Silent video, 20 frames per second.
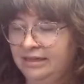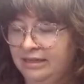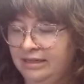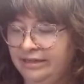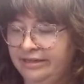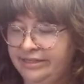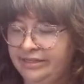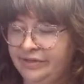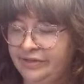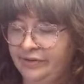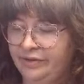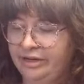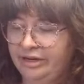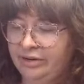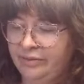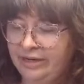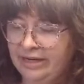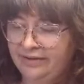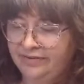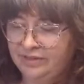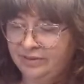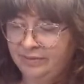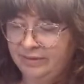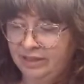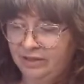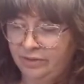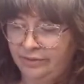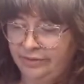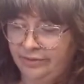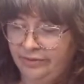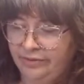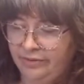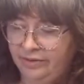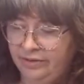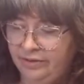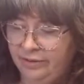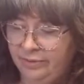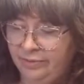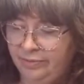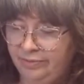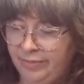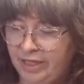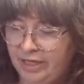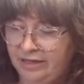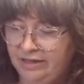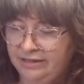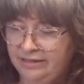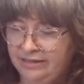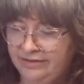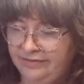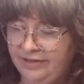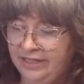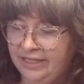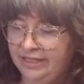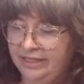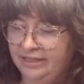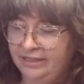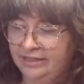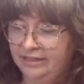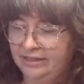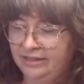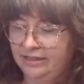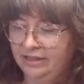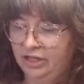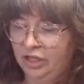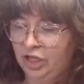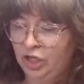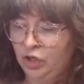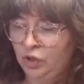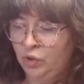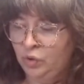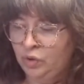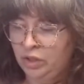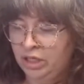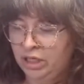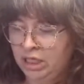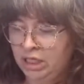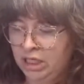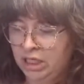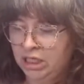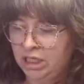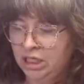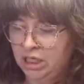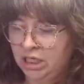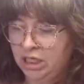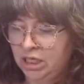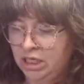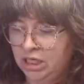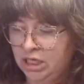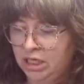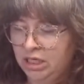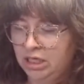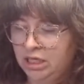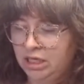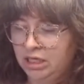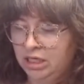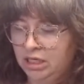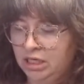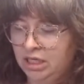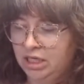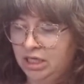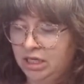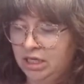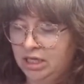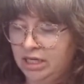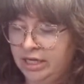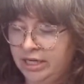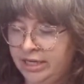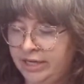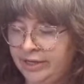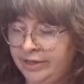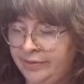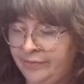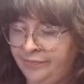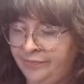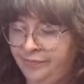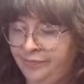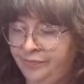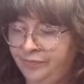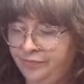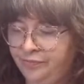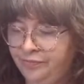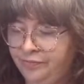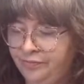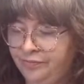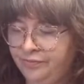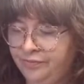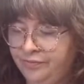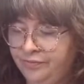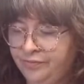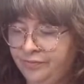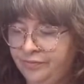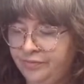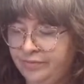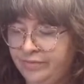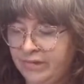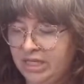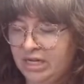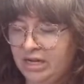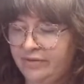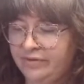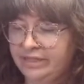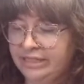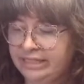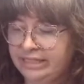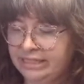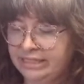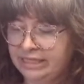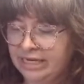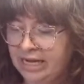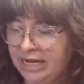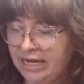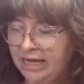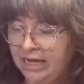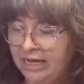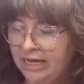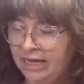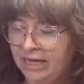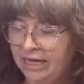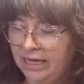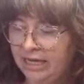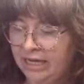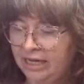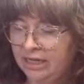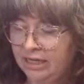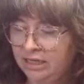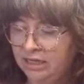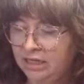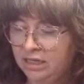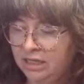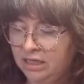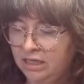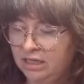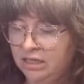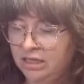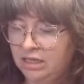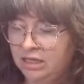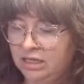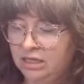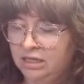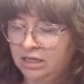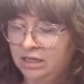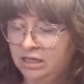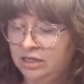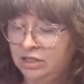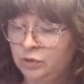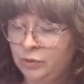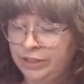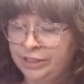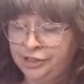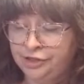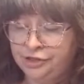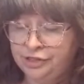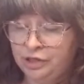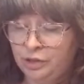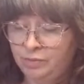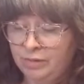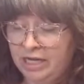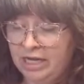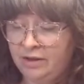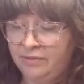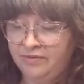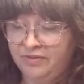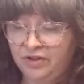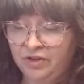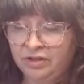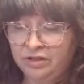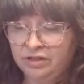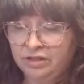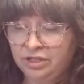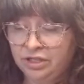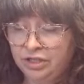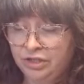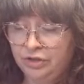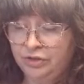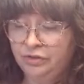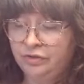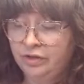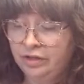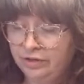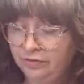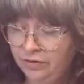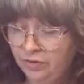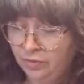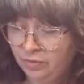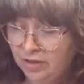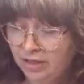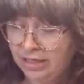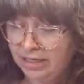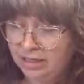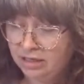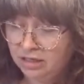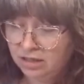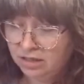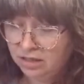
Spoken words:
And so here we have some little balls of the goo. I would say tweezers could be helpful too, if you want.